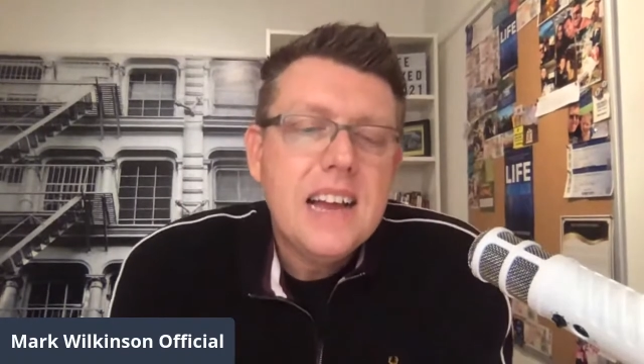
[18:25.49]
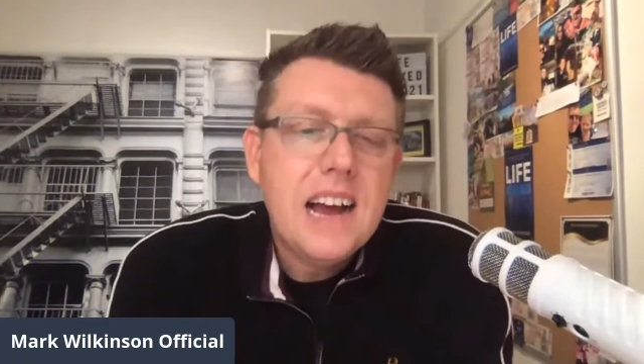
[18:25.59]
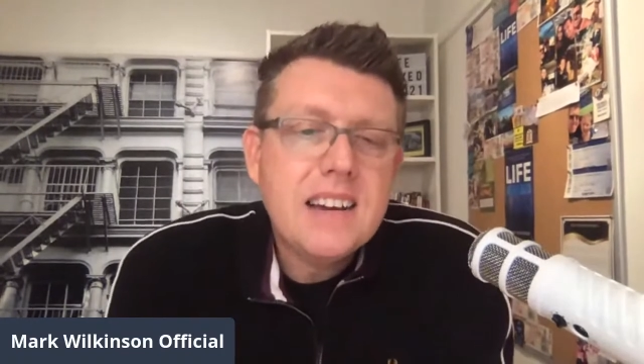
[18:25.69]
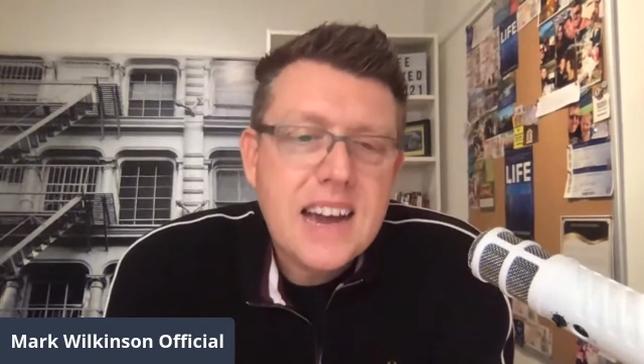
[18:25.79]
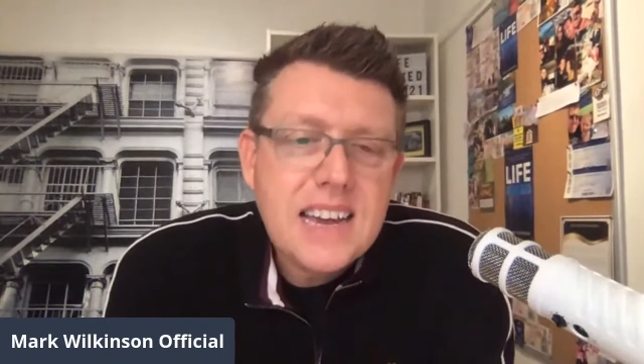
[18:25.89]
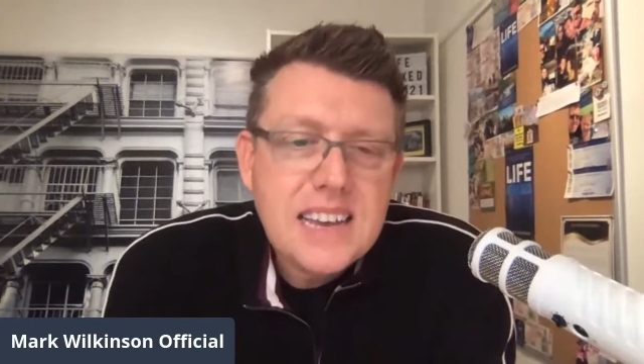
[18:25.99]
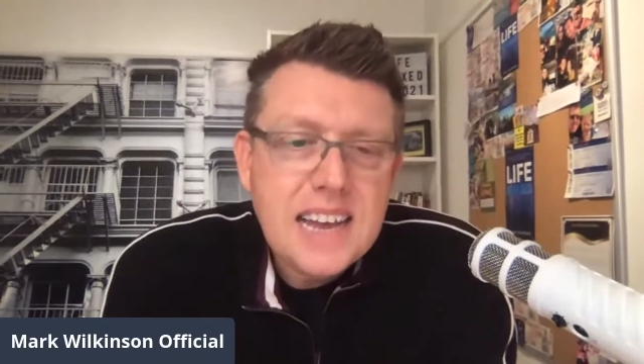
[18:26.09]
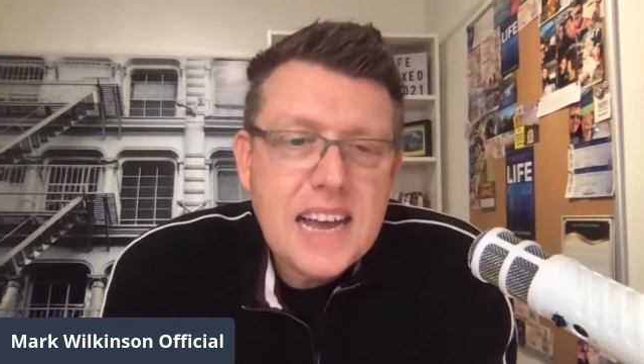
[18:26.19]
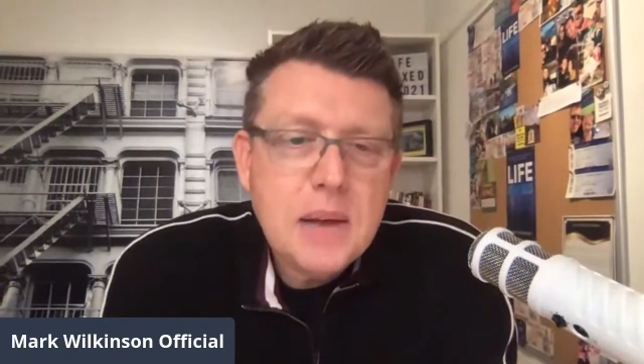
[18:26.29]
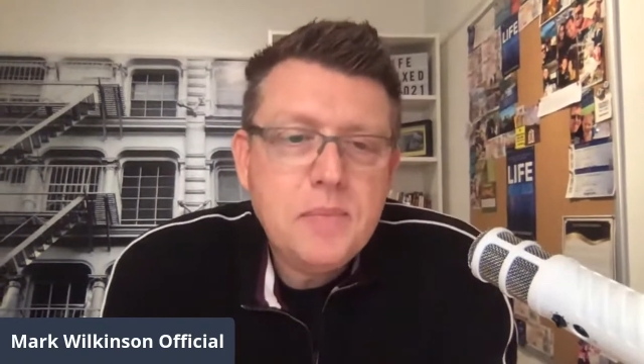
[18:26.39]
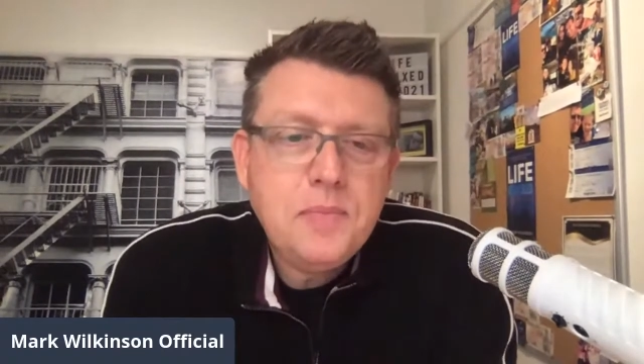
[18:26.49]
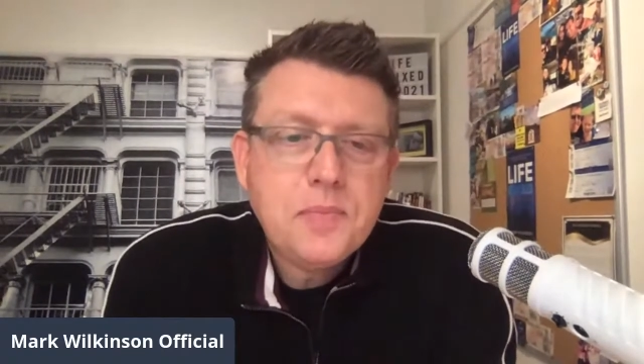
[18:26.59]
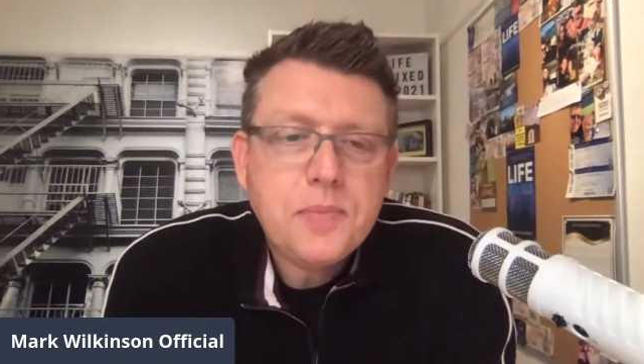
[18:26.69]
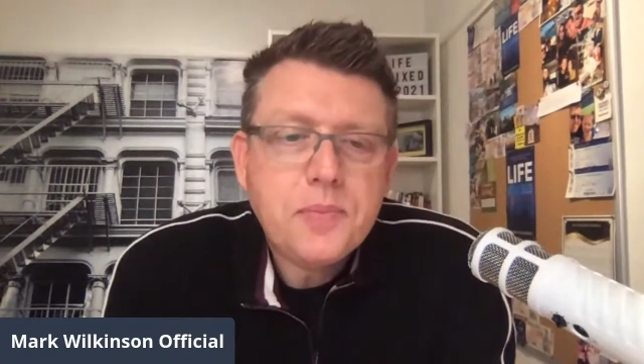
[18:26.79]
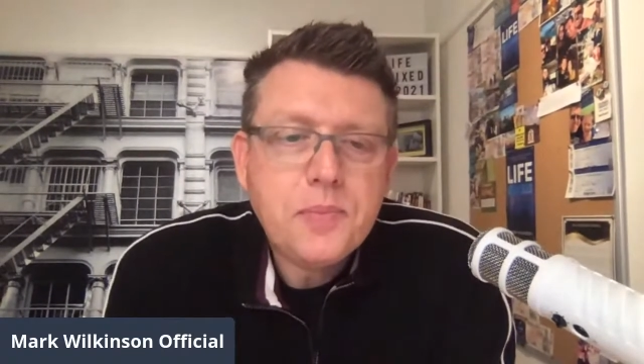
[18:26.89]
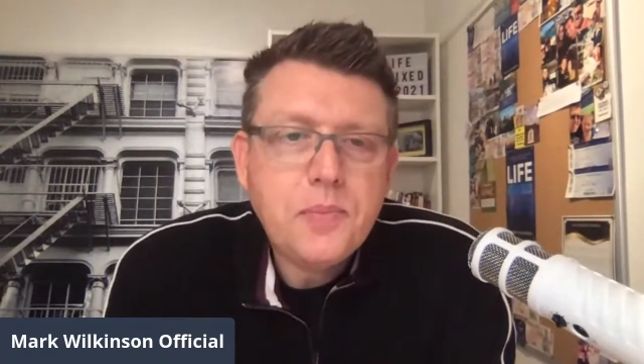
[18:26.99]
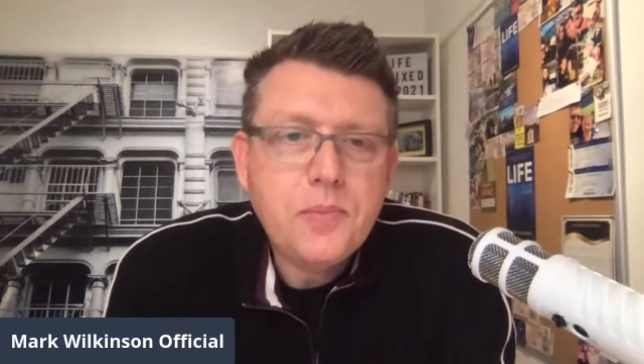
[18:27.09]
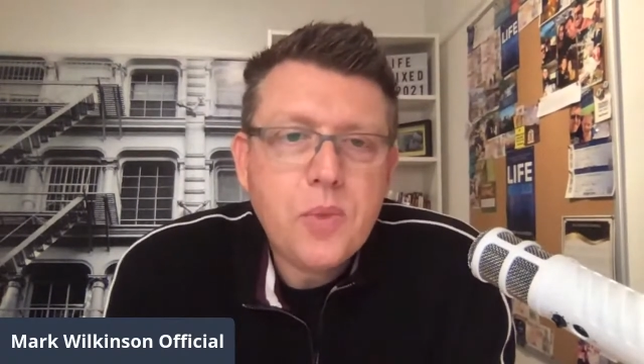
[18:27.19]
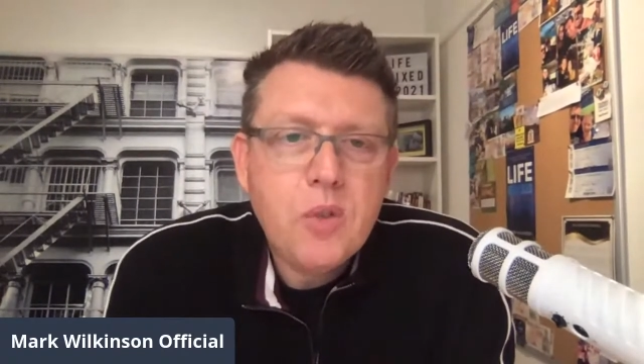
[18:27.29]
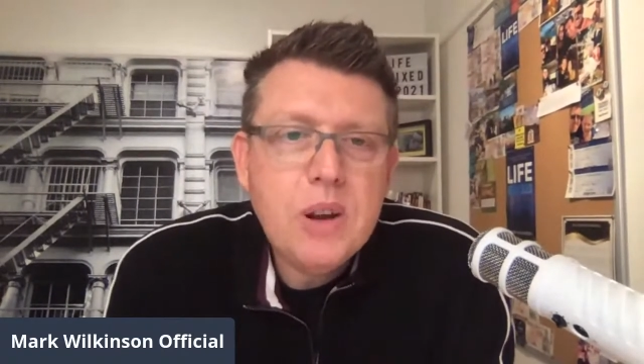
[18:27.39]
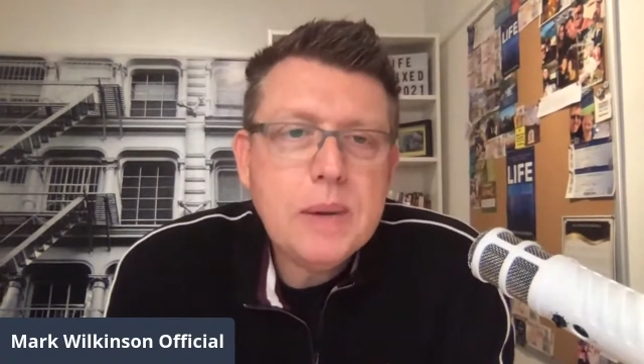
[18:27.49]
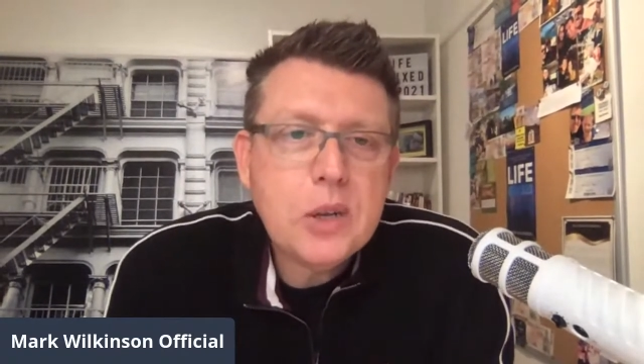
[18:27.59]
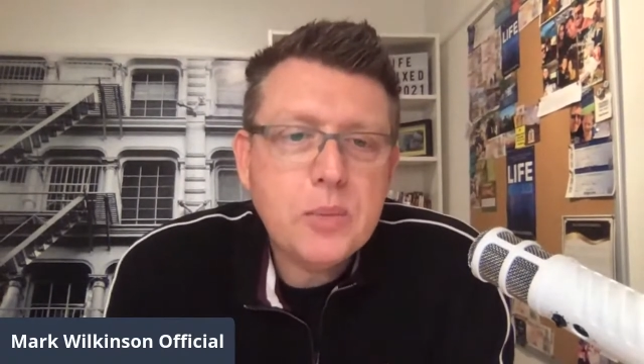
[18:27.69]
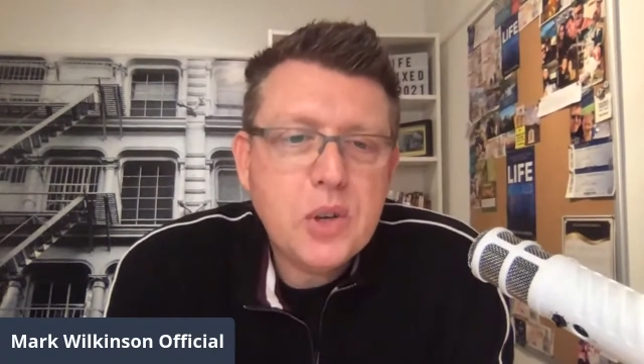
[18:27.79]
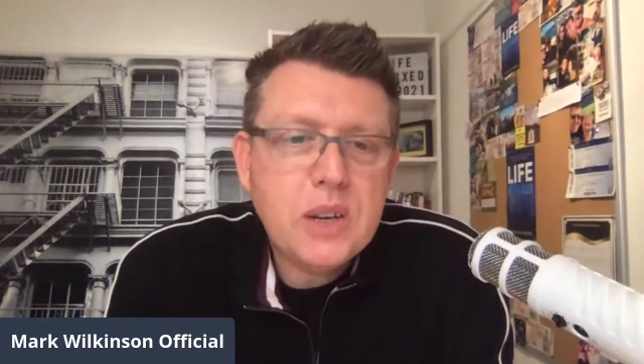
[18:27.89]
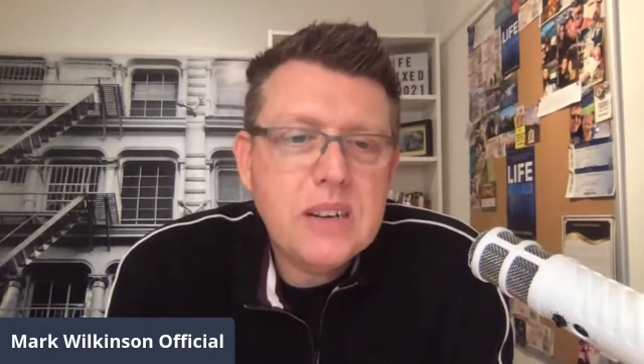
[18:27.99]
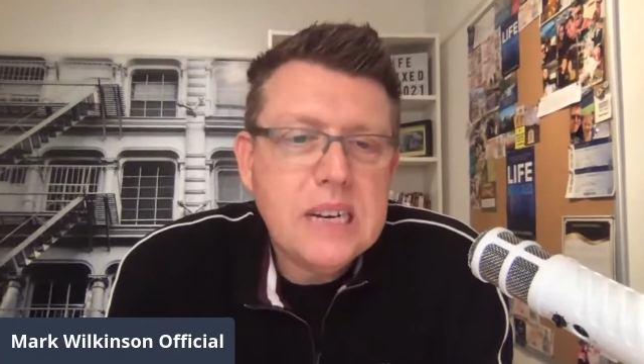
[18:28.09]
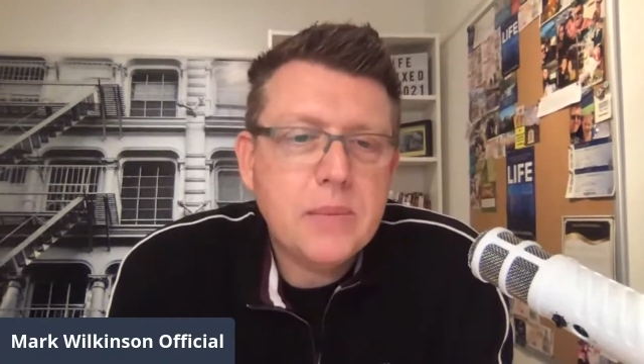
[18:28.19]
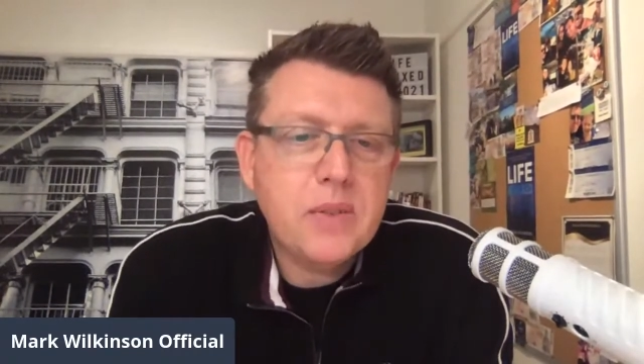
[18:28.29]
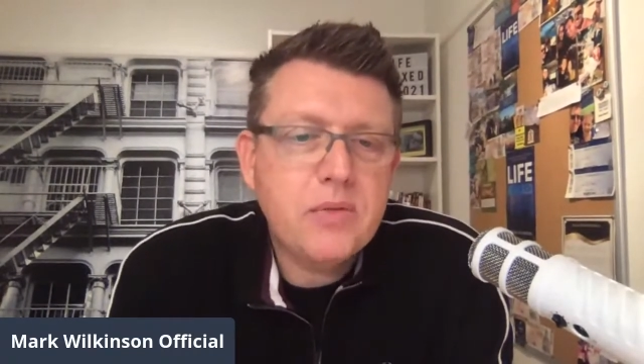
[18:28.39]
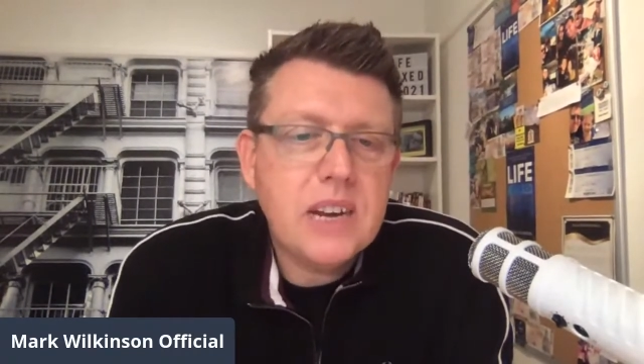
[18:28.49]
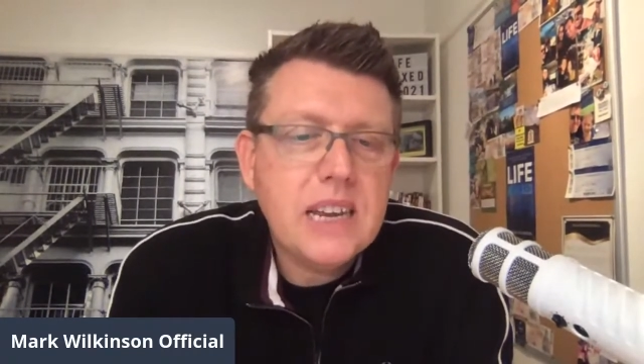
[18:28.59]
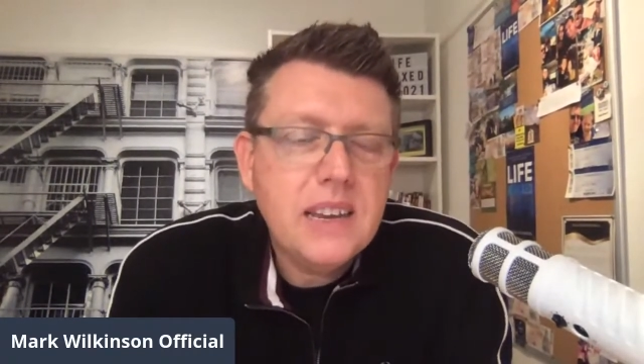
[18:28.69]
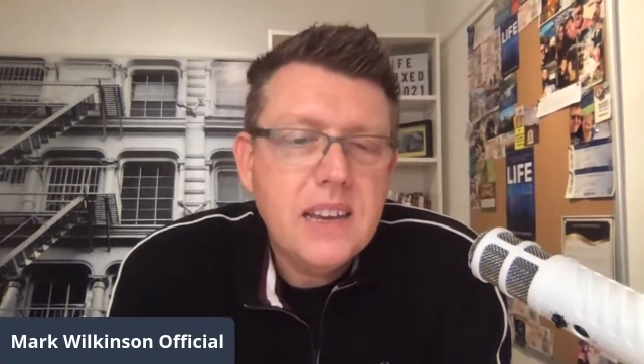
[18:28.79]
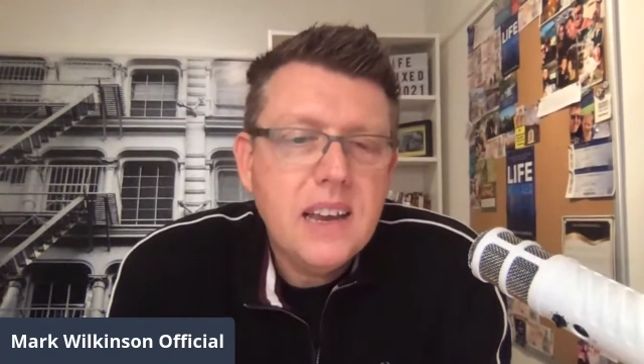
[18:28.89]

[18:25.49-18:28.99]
Okay, remix opportunity number 3.